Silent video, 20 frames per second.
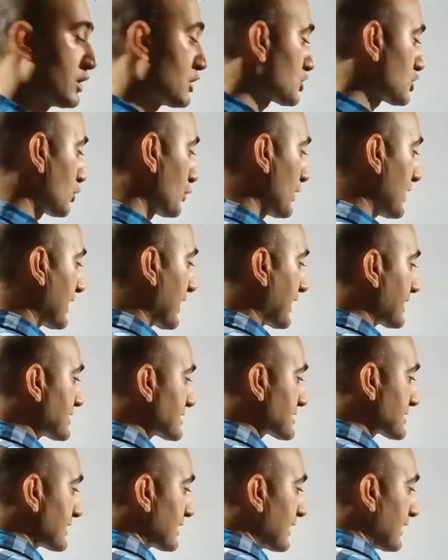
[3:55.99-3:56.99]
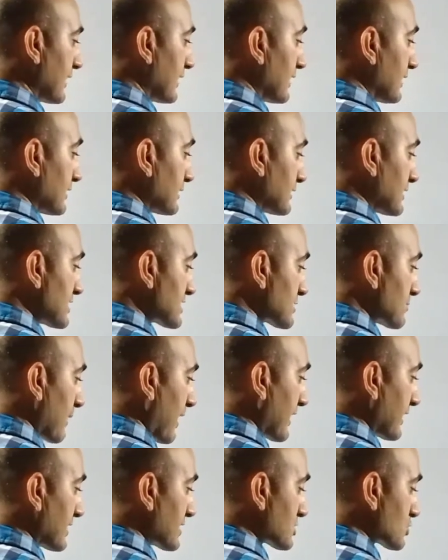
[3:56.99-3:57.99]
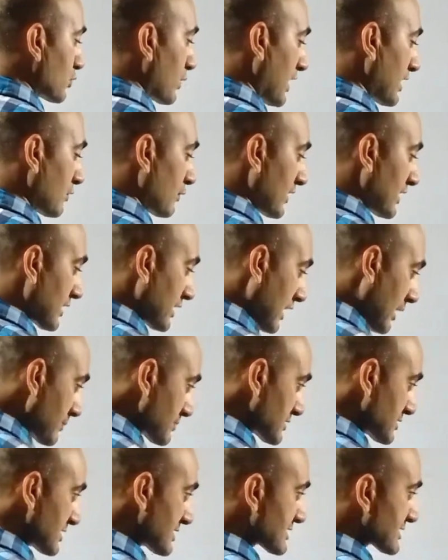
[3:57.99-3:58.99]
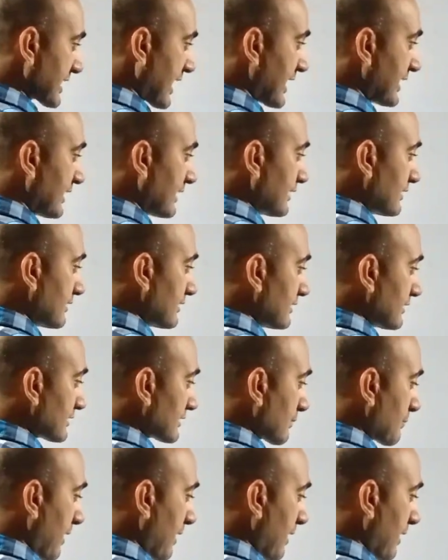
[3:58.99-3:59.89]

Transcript: So we can say this minus 1 when comes this side, the